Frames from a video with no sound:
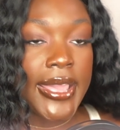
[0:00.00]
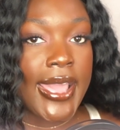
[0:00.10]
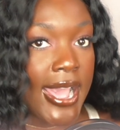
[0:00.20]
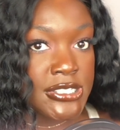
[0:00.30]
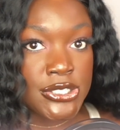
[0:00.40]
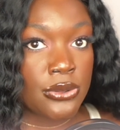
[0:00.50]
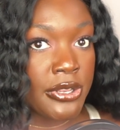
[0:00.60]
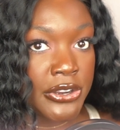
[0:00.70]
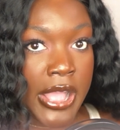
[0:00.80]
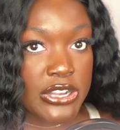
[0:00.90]
I had to know
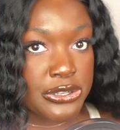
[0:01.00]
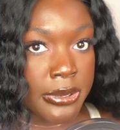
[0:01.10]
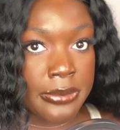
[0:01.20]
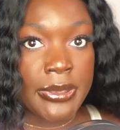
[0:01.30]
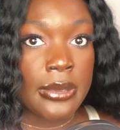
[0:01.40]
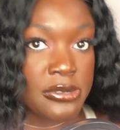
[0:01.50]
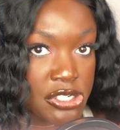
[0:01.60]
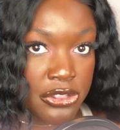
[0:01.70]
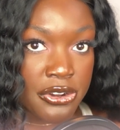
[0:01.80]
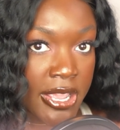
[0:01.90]
linear algebra to be a
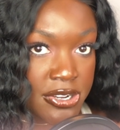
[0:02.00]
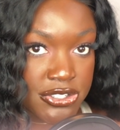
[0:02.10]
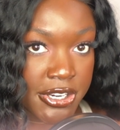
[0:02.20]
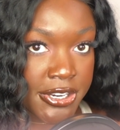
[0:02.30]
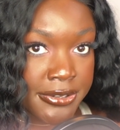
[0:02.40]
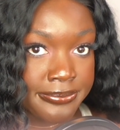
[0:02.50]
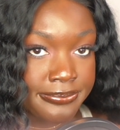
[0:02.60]
machine learning engineer.